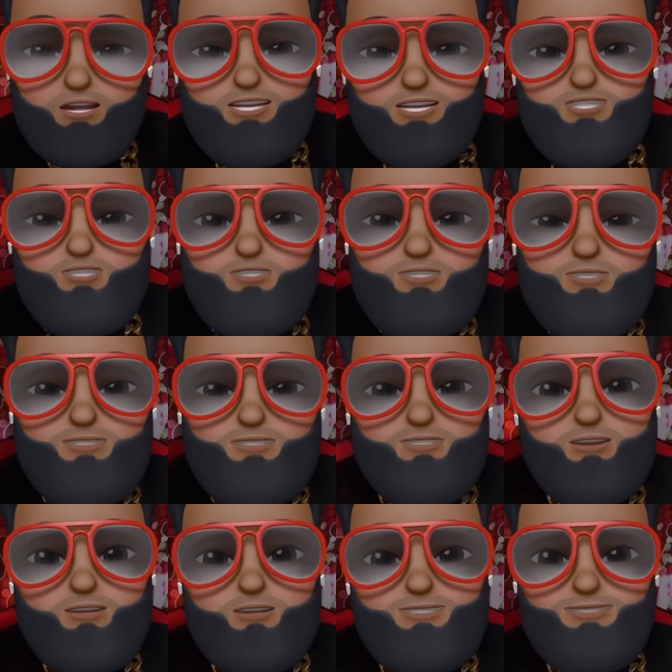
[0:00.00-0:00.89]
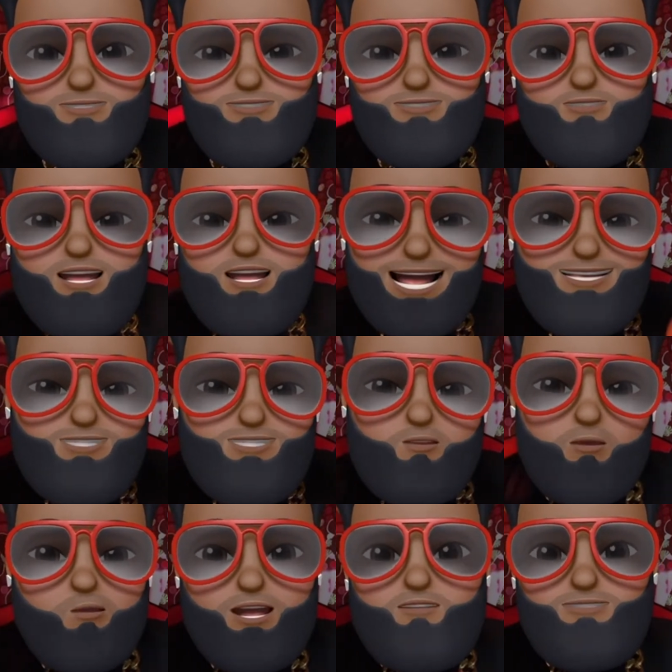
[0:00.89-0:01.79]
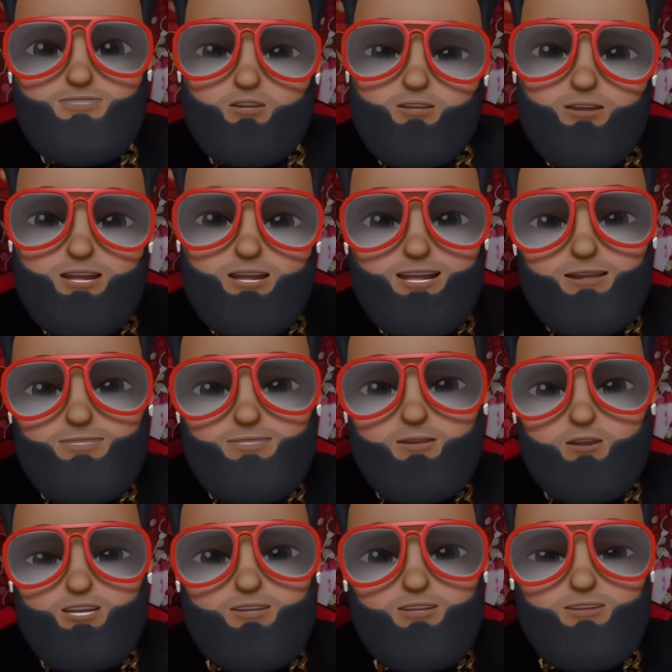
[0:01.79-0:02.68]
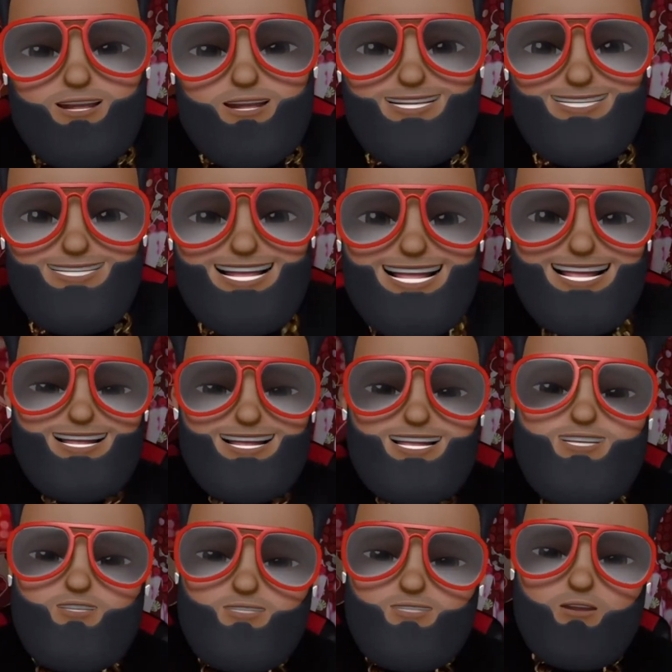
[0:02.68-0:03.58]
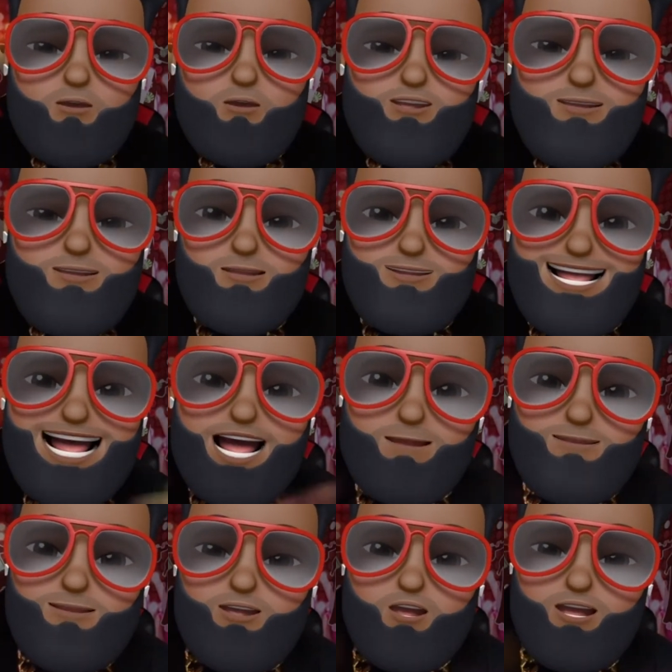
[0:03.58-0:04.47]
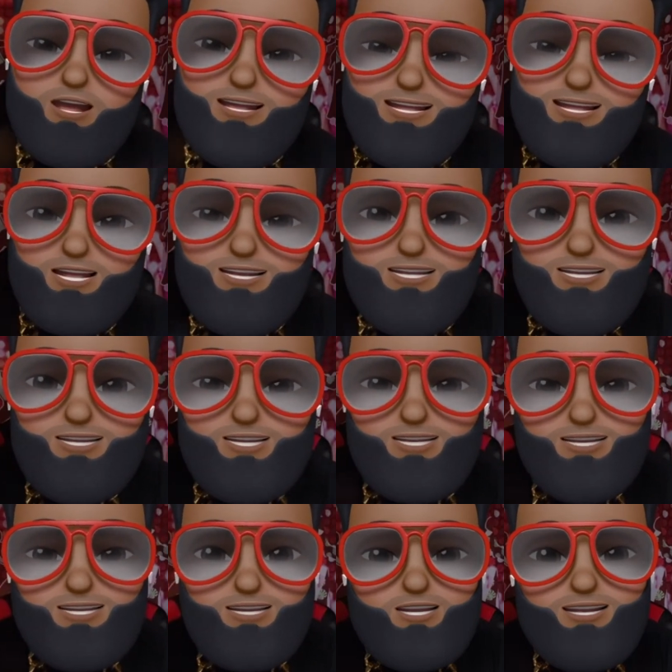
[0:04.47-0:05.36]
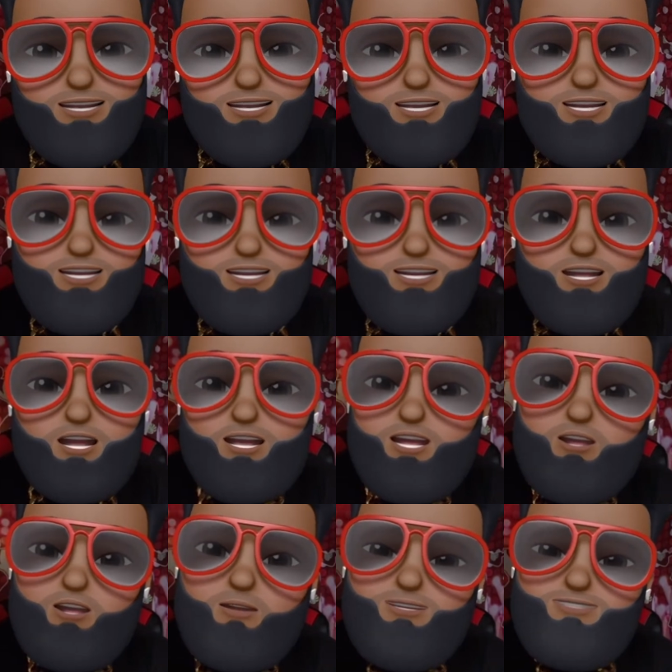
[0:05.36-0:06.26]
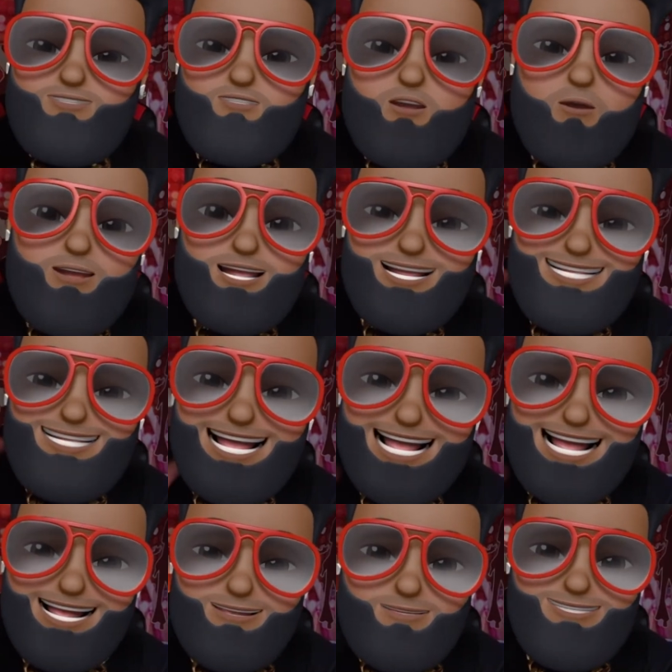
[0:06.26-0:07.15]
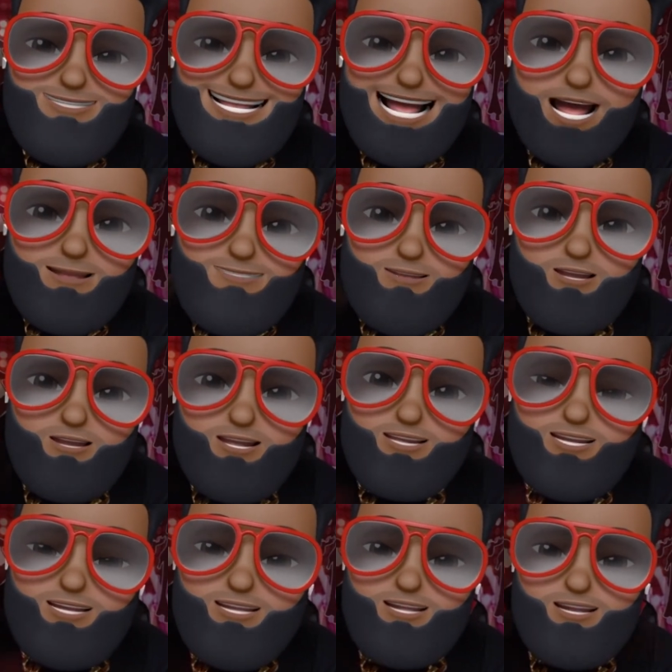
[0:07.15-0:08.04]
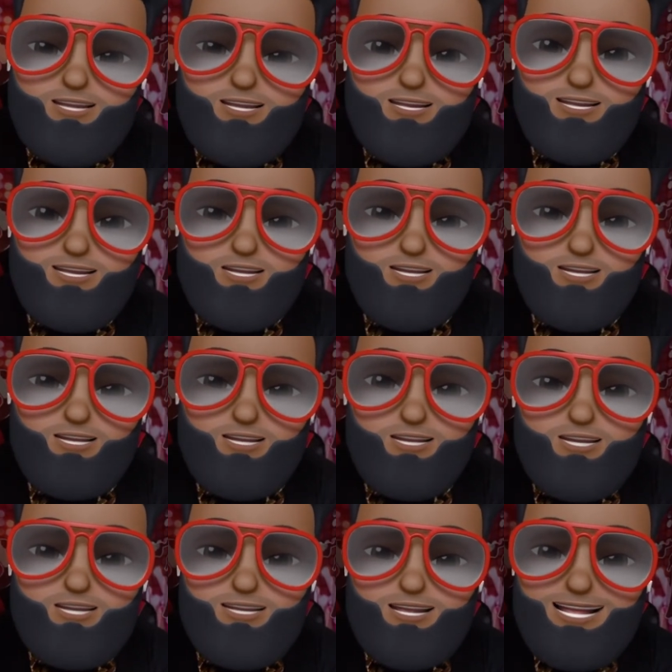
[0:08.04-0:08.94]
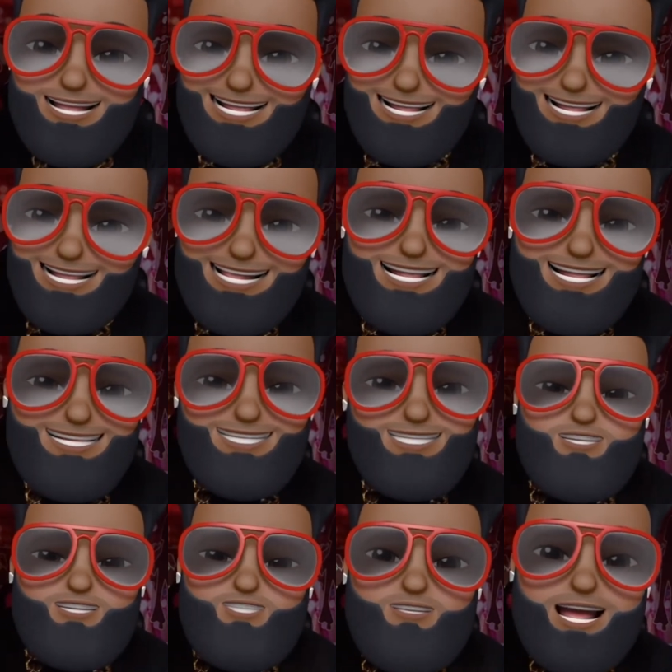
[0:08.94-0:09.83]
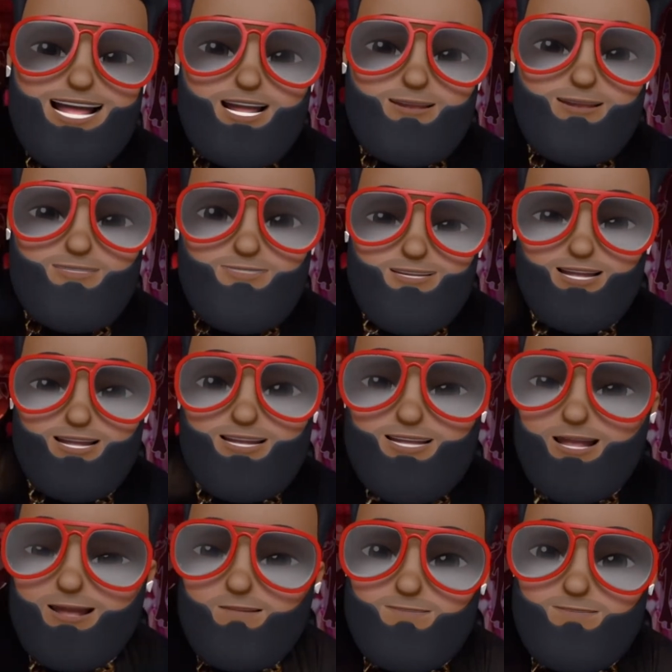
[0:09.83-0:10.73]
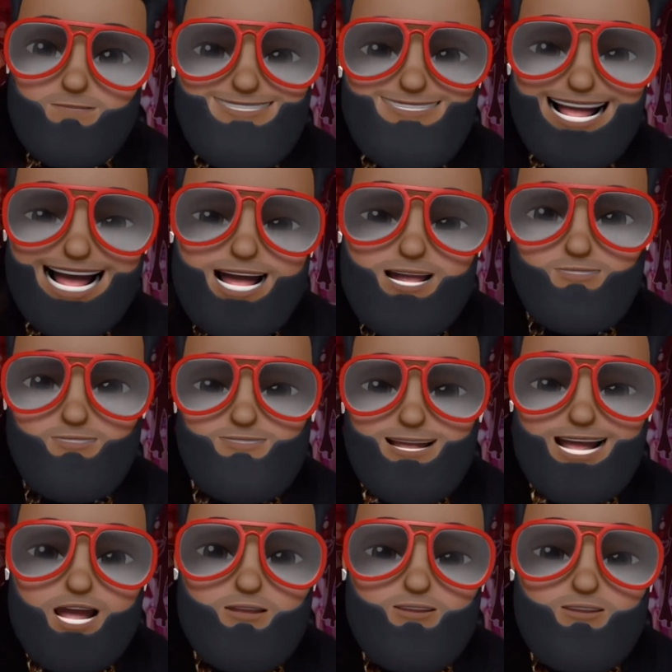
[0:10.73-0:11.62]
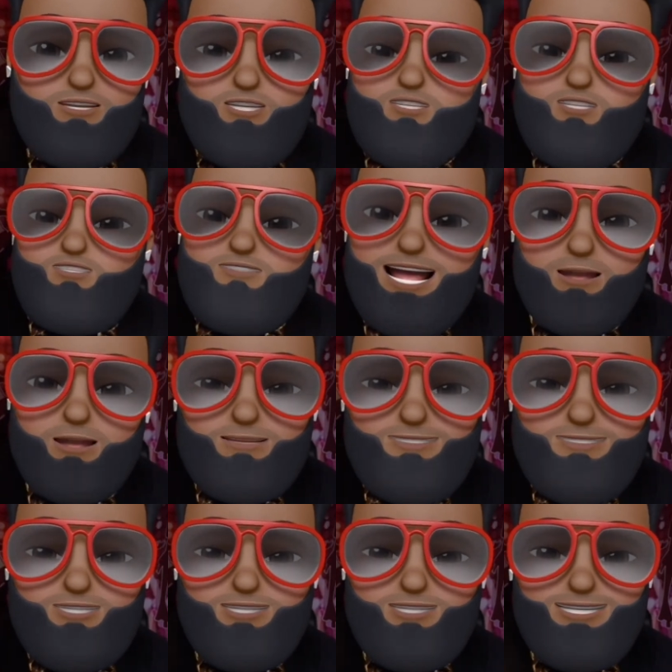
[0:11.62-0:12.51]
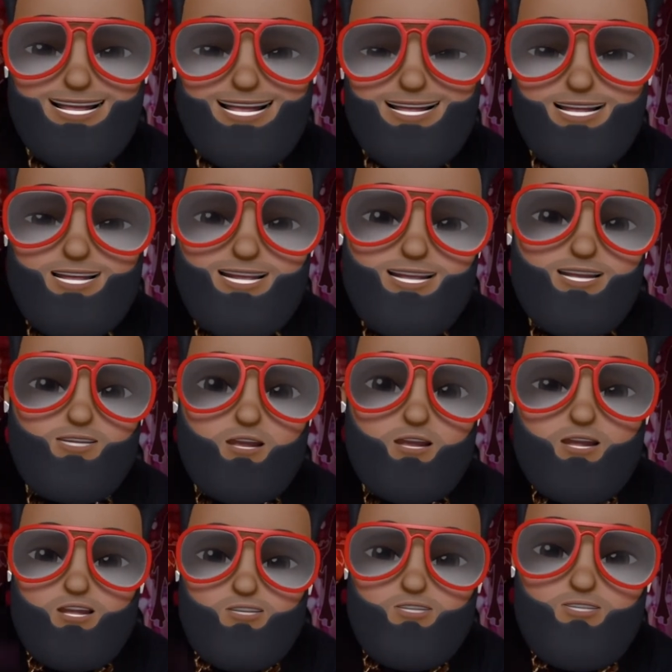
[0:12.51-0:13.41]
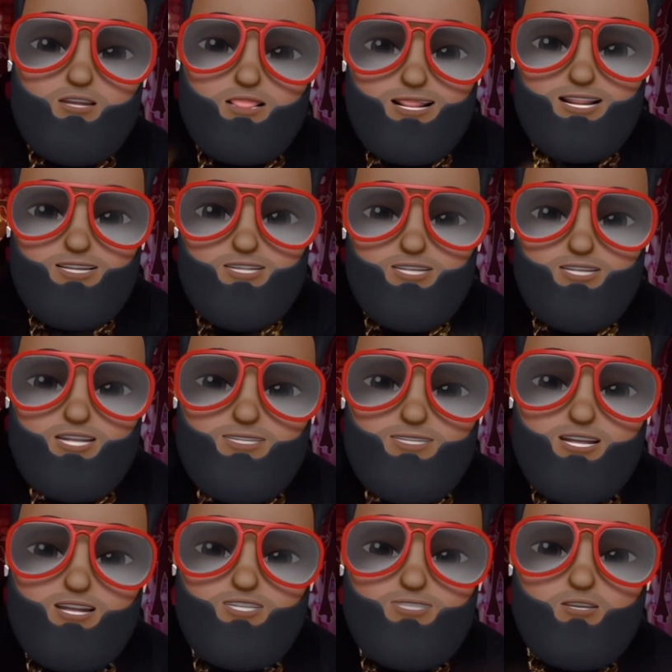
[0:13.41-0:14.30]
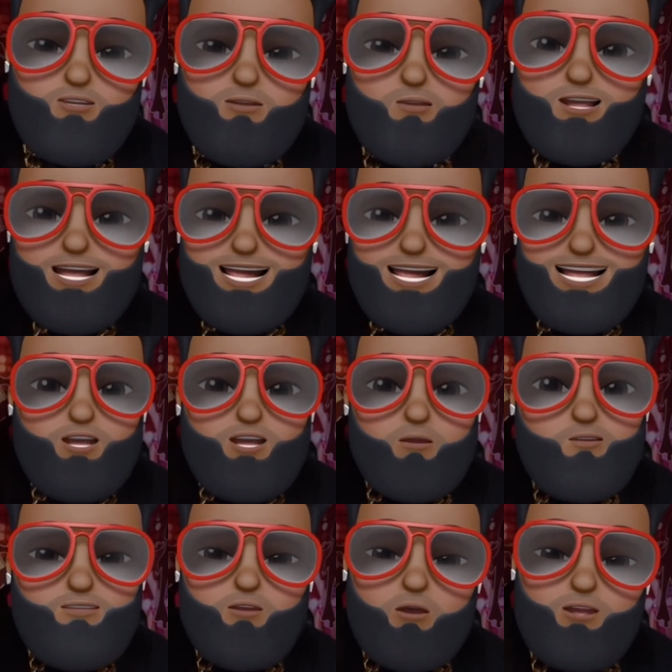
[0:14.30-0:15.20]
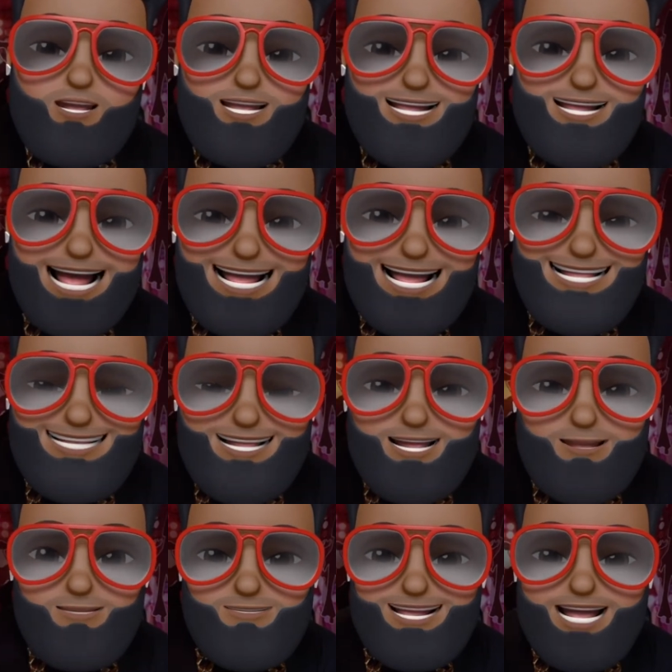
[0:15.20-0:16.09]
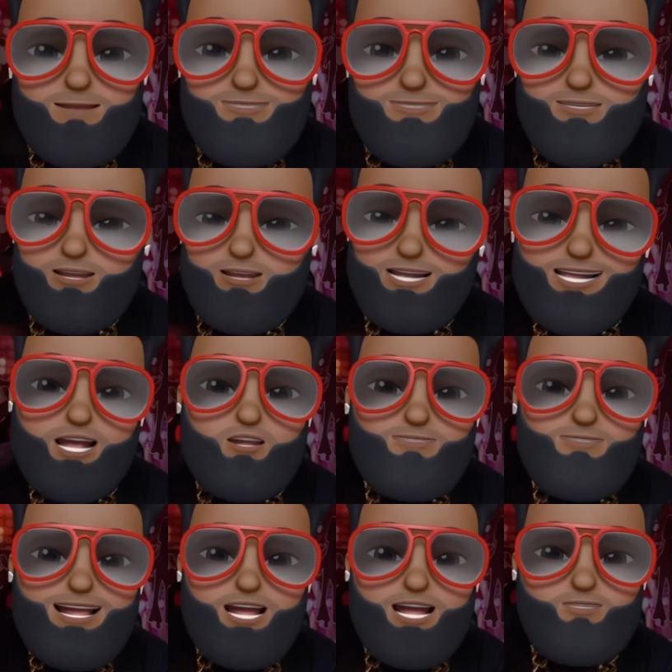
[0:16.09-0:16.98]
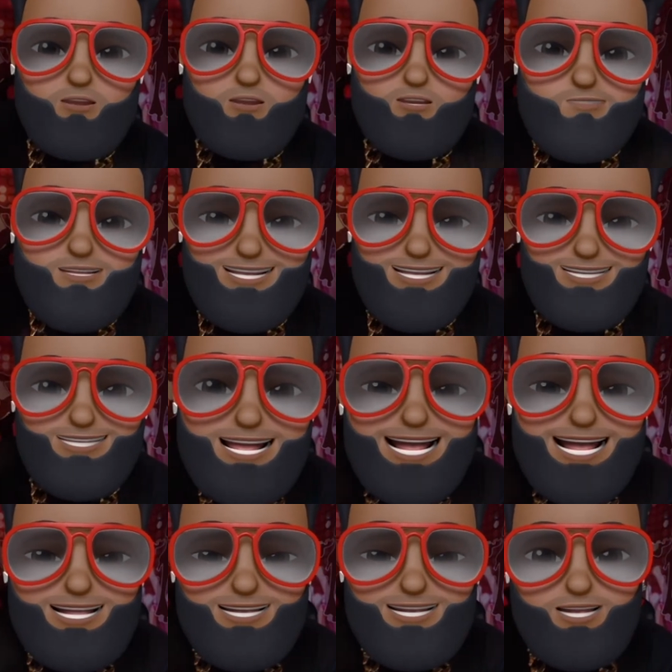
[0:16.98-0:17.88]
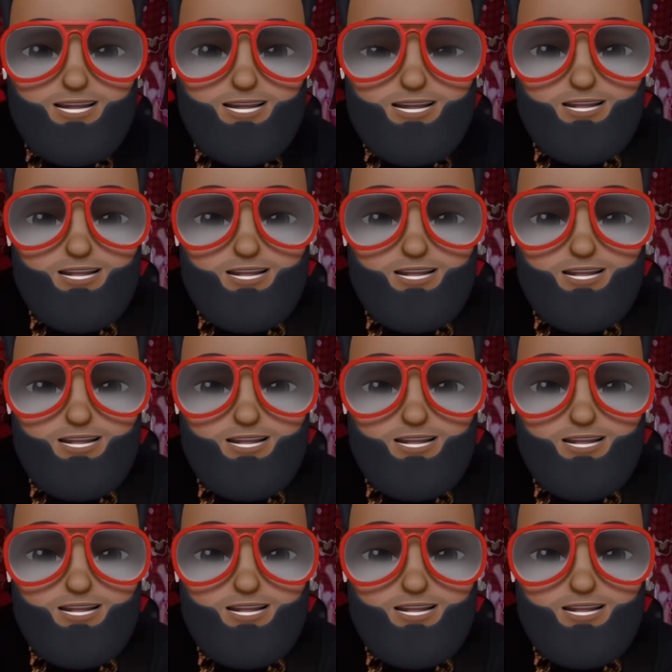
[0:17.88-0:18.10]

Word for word: the school as a way for you to get more donations. Nigga, you throwing a block party. You throwing a damn block party. Niggas is trying to put black parents are trying to put their kids to into your school and you throwing a goddamn block party like everybody's supposed to be excited.